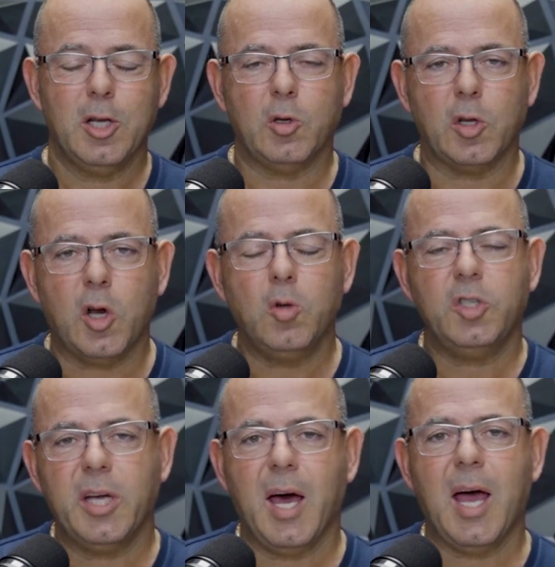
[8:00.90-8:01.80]
So the
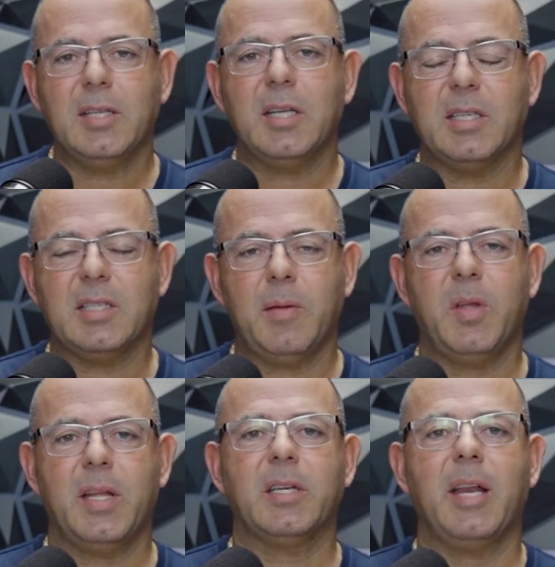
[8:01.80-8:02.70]
coaching guys is
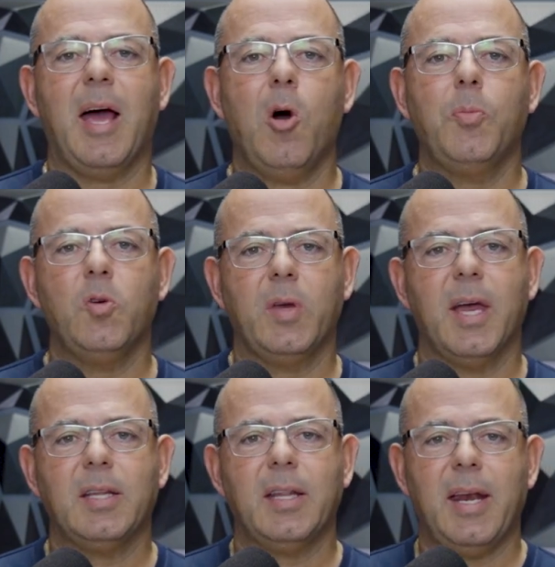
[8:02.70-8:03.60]
something that's going to help you
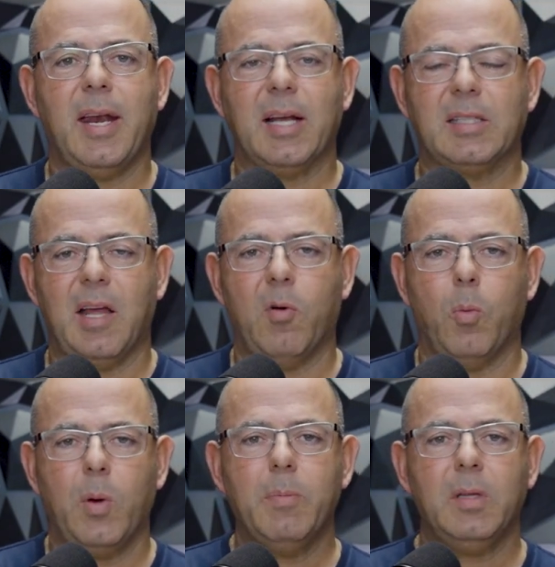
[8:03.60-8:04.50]
get to that next level.
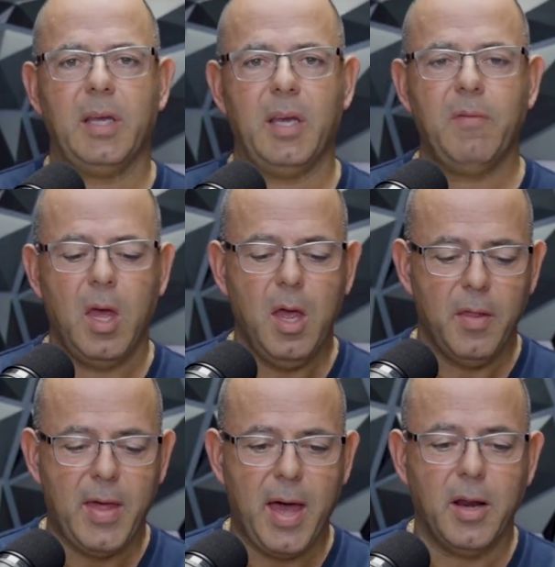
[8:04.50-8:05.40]
We believe
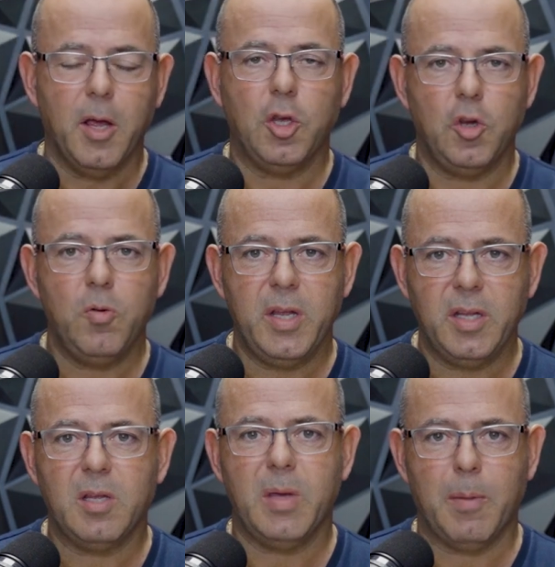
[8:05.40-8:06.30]
that you
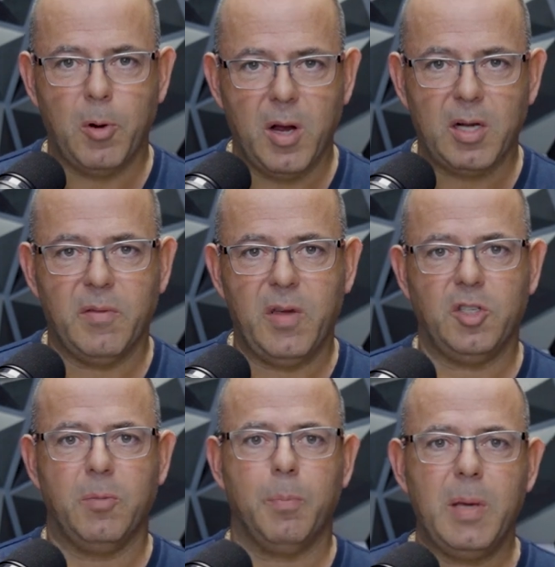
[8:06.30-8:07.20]
need to be a productive
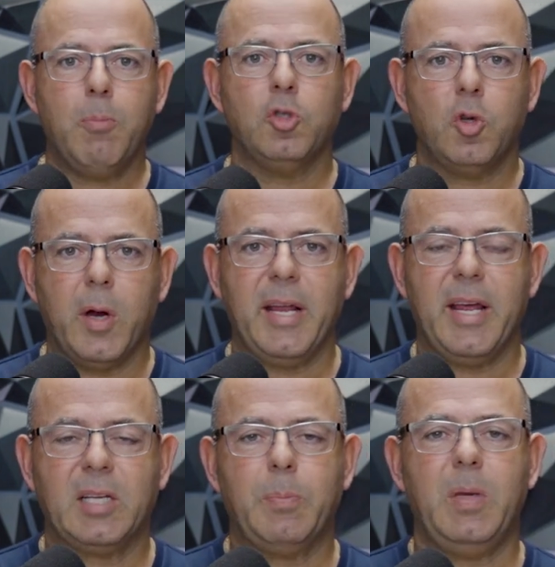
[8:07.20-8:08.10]
agent. People join
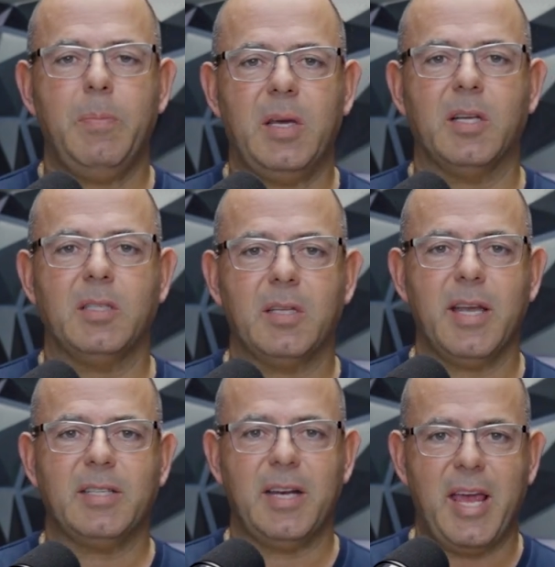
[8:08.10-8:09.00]
EXP because
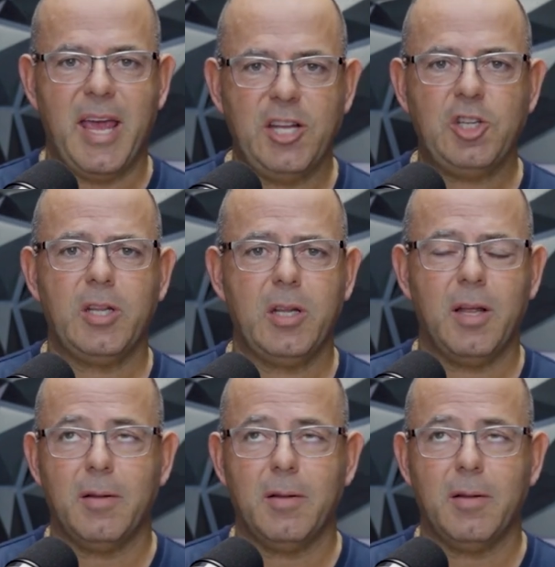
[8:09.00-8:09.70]
it's an agent